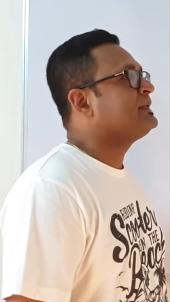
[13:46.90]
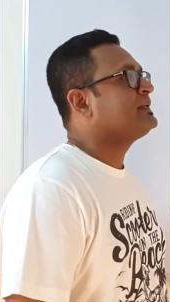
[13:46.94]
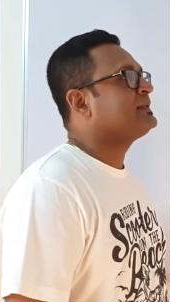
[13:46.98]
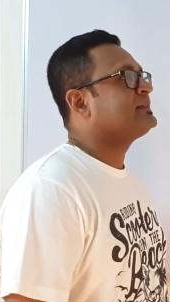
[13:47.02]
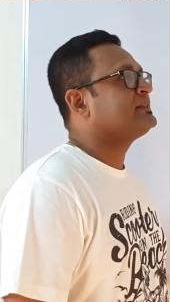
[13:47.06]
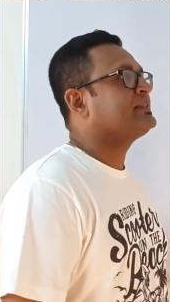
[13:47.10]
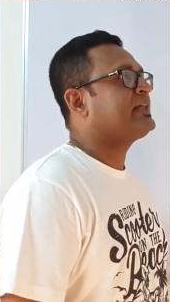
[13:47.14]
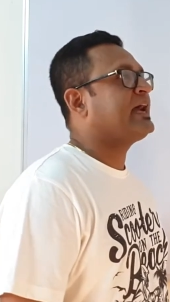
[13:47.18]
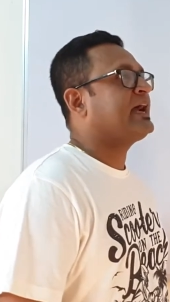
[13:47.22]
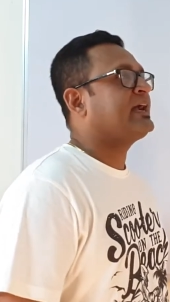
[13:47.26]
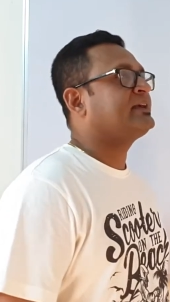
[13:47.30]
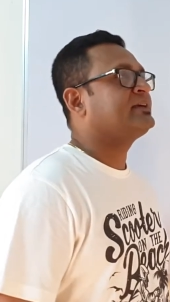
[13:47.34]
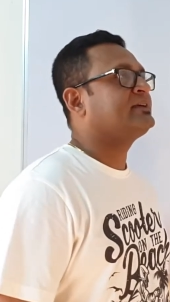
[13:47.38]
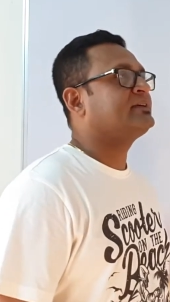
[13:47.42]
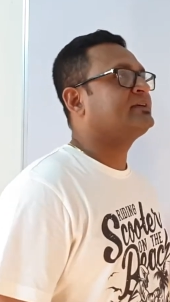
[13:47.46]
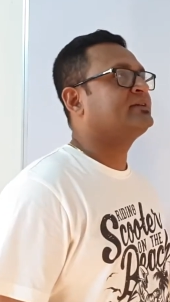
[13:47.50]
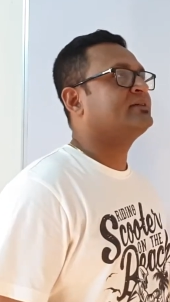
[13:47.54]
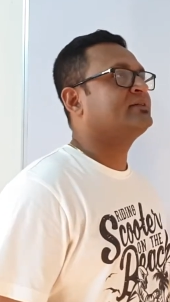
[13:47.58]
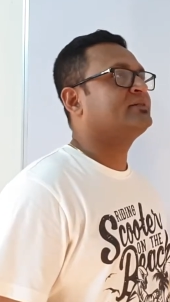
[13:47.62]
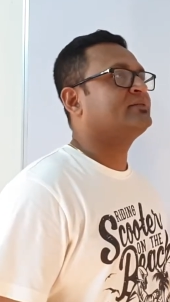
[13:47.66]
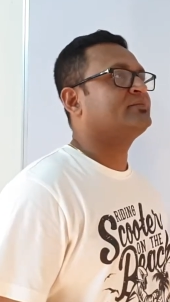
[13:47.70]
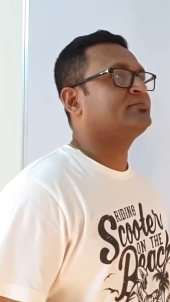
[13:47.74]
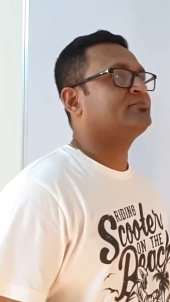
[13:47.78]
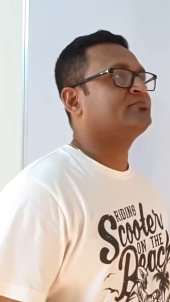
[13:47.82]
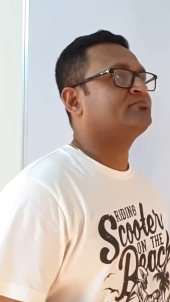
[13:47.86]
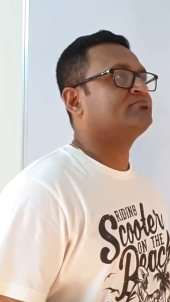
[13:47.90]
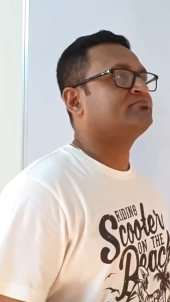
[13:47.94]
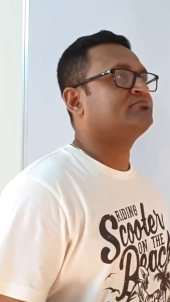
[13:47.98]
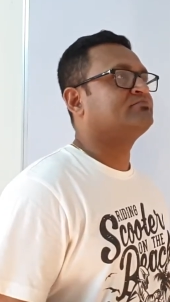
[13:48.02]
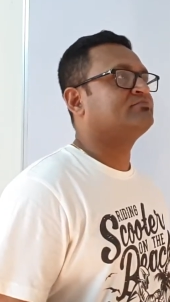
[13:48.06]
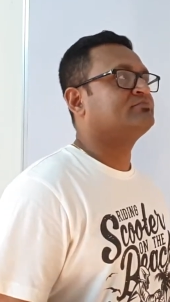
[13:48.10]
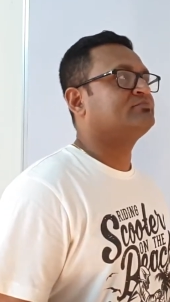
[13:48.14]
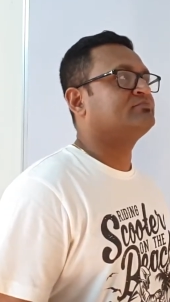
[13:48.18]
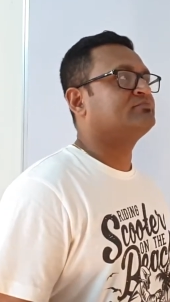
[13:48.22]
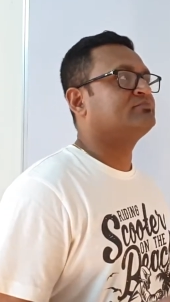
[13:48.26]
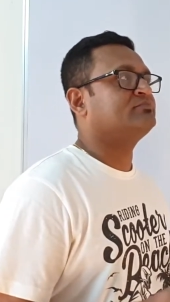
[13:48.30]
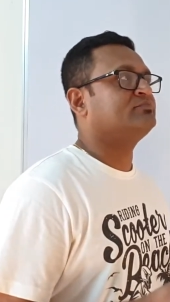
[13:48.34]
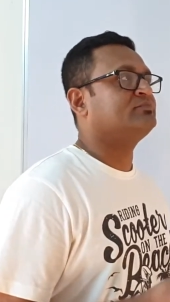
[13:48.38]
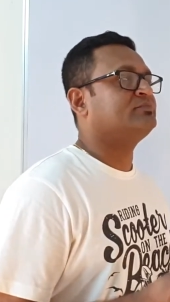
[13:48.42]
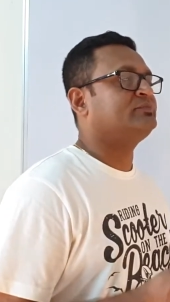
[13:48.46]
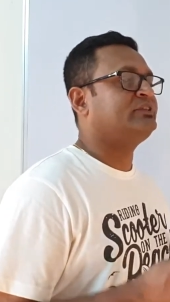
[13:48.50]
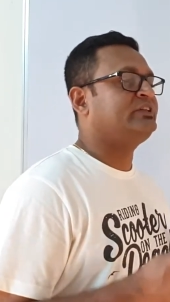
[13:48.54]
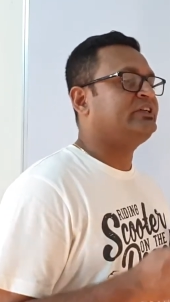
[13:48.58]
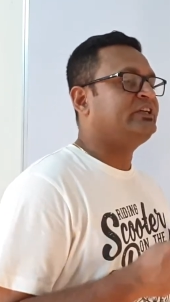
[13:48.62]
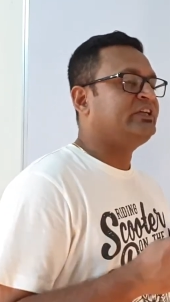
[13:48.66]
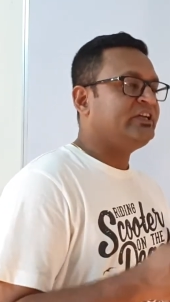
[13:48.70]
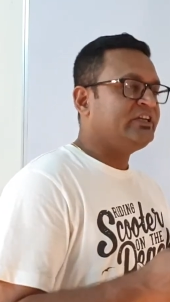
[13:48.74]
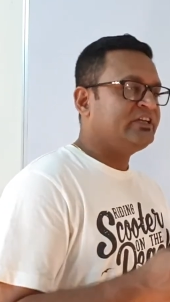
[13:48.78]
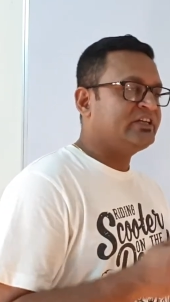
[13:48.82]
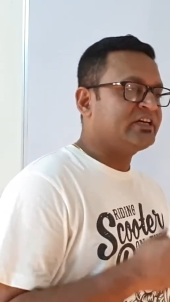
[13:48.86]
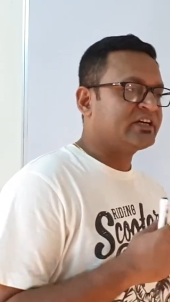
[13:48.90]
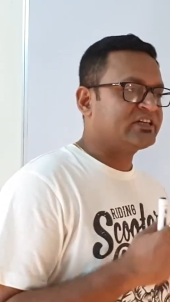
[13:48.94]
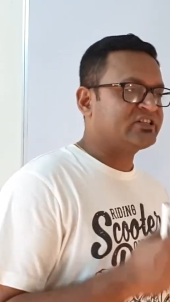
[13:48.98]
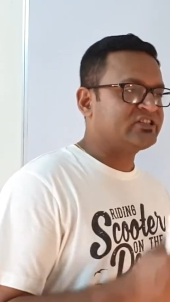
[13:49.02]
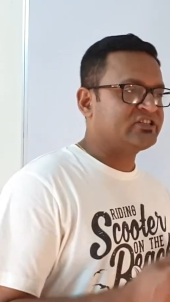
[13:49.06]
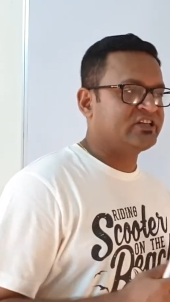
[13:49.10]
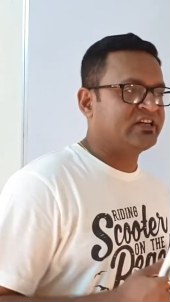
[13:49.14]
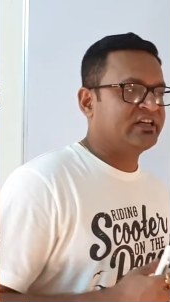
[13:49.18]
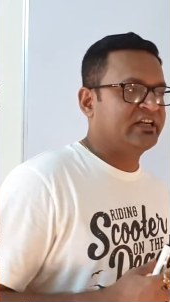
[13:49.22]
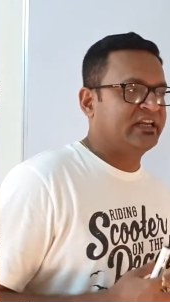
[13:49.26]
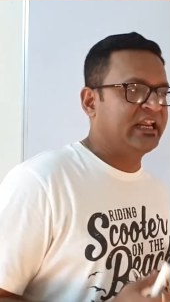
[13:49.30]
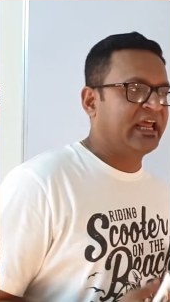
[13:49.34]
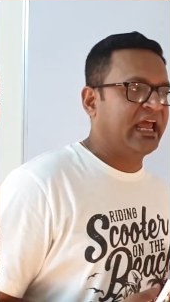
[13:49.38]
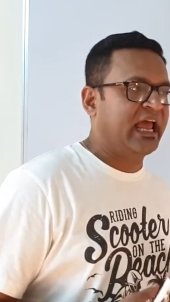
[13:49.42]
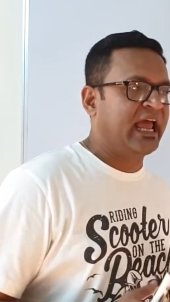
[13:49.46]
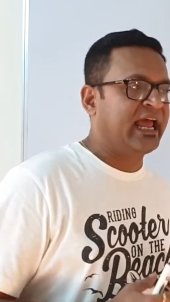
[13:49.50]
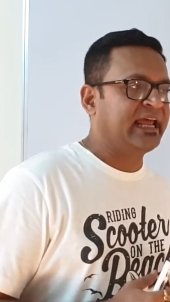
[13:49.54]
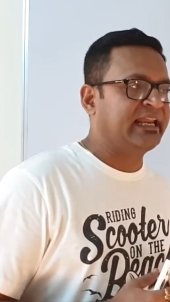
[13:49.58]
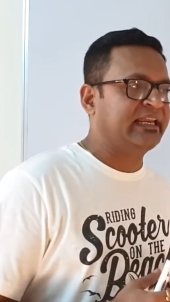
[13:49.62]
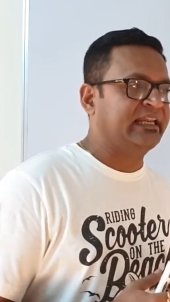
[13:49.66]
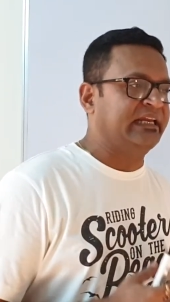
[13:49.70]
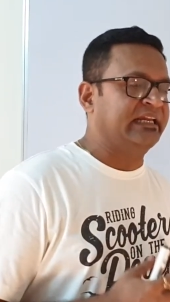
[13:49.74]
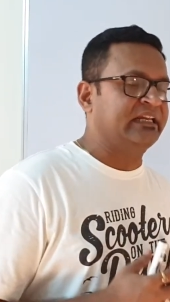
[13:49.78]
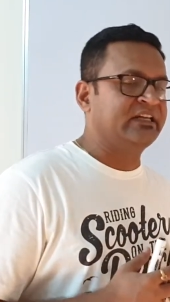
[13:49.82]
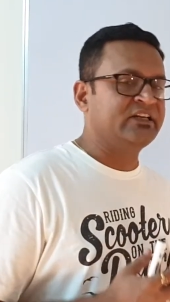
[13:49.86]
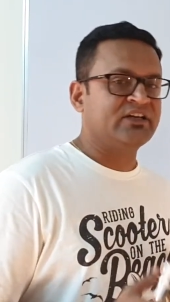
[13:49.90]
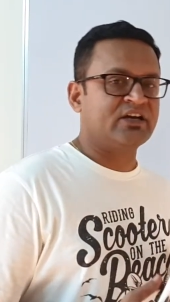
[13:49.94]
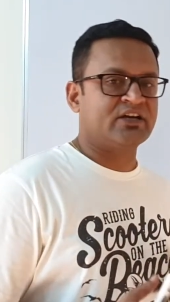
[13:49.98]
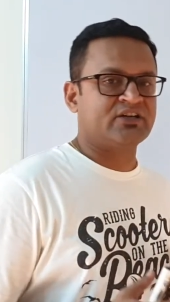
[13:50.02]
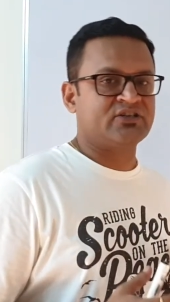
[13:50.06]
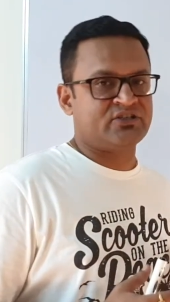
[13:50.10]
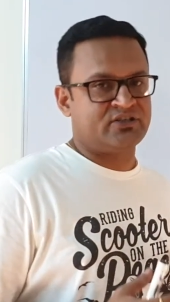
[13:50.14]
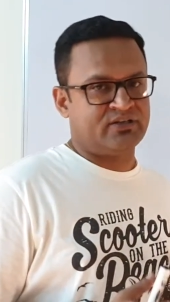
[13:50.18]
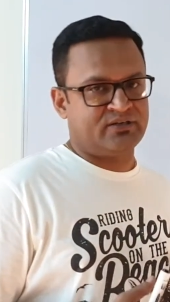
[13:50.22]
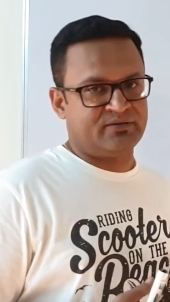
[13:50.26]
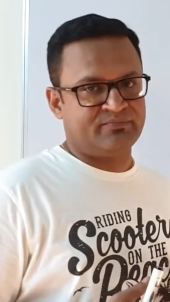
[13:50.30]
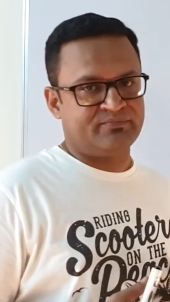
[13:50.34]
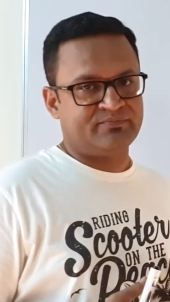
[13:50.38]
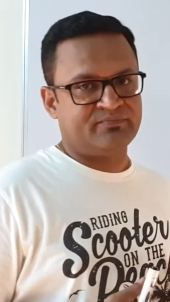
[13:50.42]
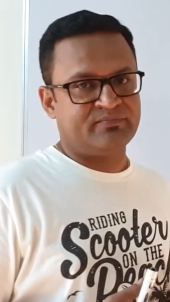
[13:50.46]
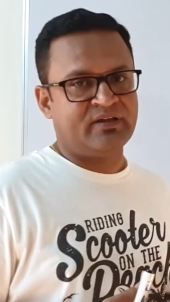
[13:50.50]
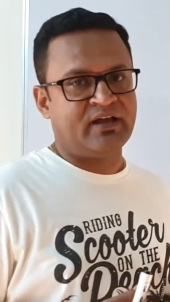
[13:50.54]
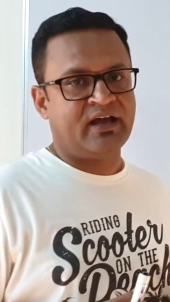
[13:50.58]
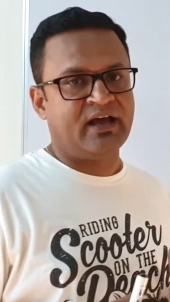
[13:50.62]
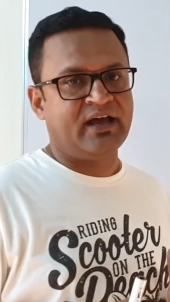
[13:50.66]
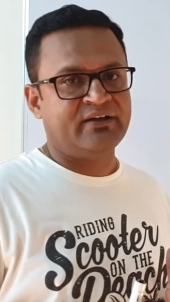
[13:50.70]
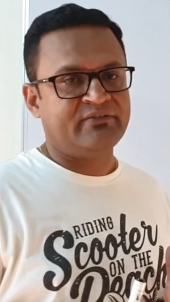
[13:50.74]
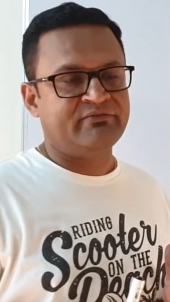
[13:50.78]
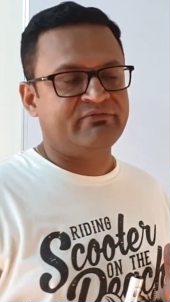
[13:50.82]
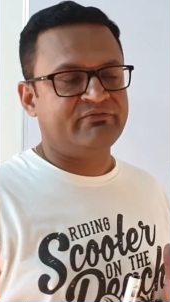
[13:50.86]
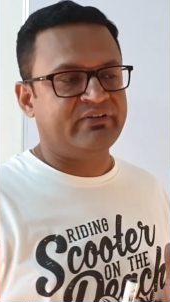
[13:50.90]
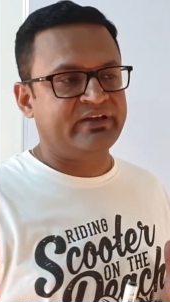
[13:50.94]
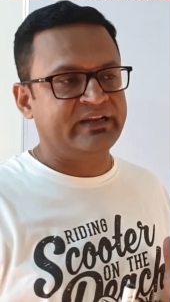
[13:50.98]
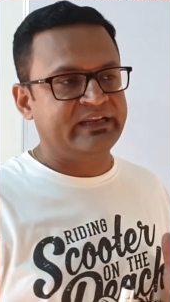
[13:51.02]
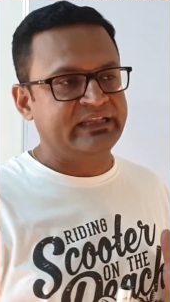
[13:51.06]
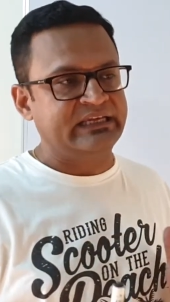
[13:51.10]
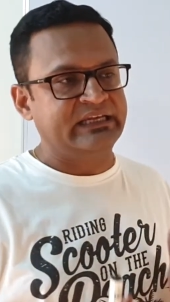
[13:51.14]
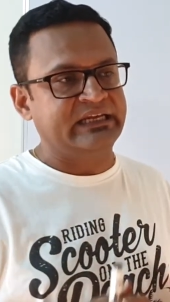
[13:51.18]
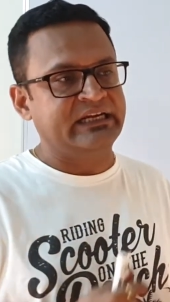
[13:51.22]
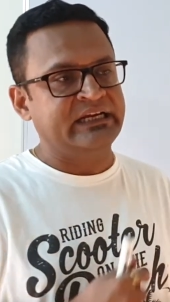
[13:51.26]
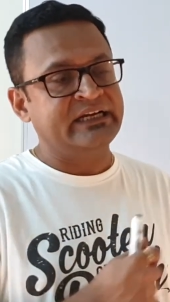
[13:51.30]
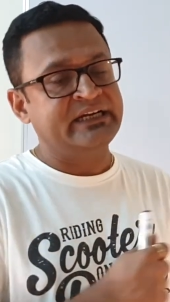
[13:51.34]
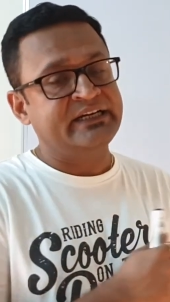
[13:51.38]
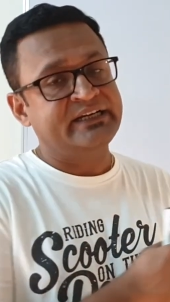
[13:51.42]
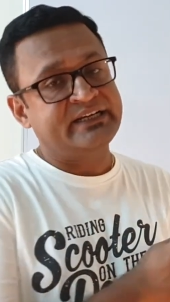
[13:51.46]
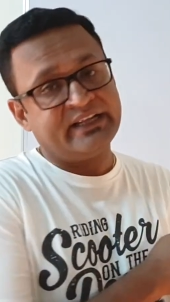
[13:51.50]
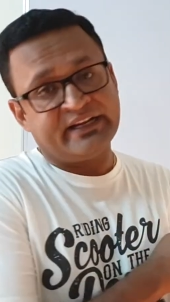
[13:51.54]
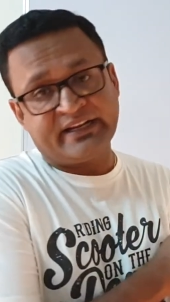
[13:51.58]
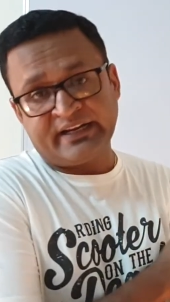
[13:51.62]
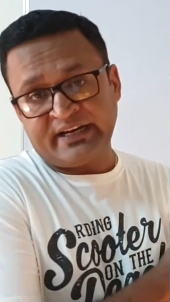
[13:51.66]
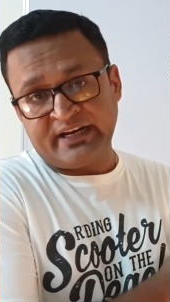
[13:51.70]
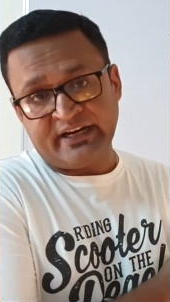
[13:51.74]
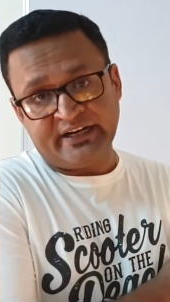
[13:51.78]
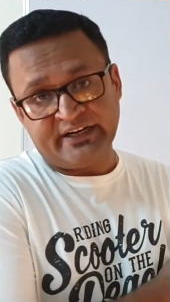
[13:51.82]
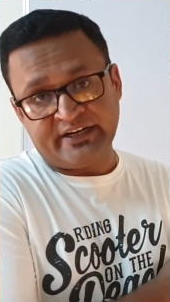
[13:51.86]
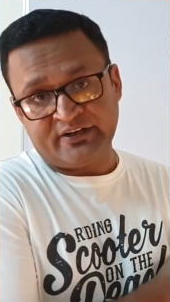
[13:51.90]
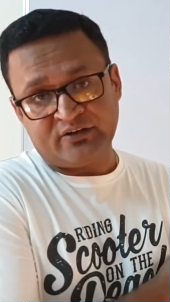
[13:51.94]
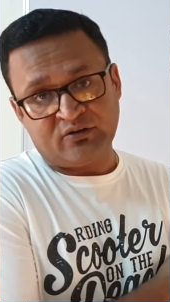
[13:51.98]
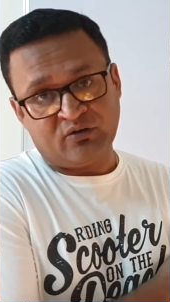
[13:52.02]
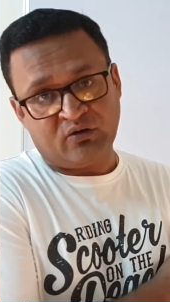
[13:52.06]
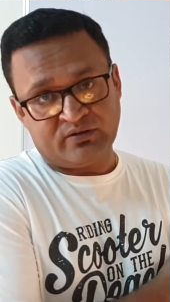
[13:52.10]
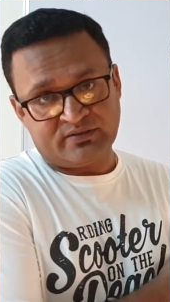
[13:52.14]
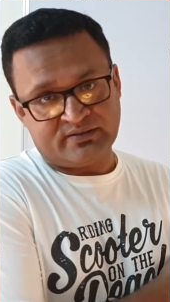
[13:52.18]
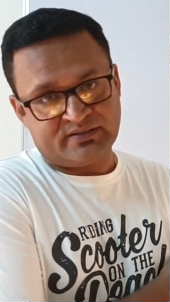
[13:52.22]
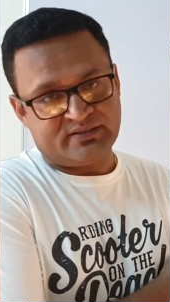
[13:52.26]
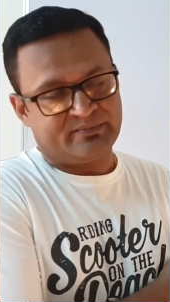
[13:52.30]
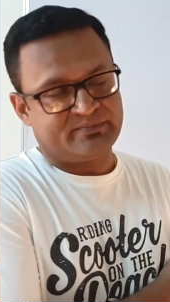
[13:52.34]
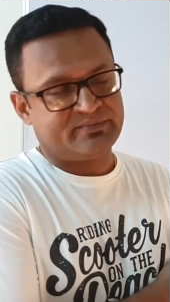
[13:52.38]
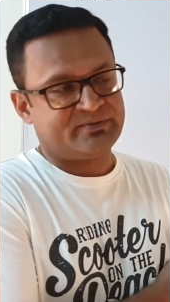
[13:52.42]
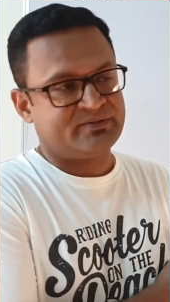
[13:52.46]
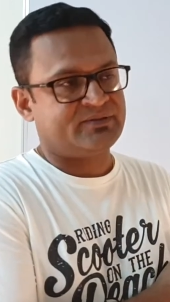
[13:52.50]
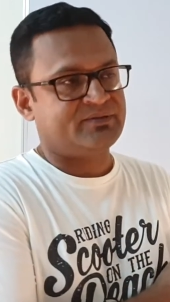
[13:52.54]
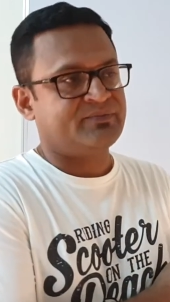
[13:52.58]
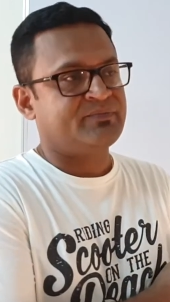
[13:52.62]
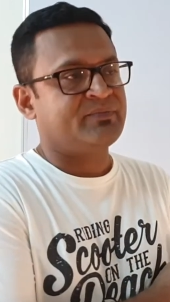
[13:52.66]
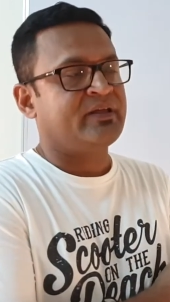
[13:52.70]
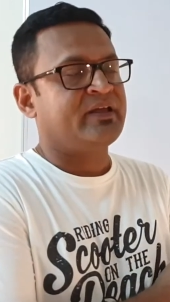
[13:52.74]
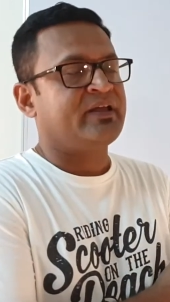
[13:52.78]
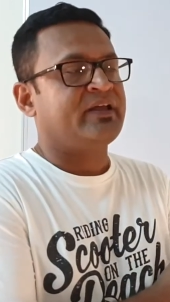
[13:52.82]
that deduction and induction are very interrelated concepts,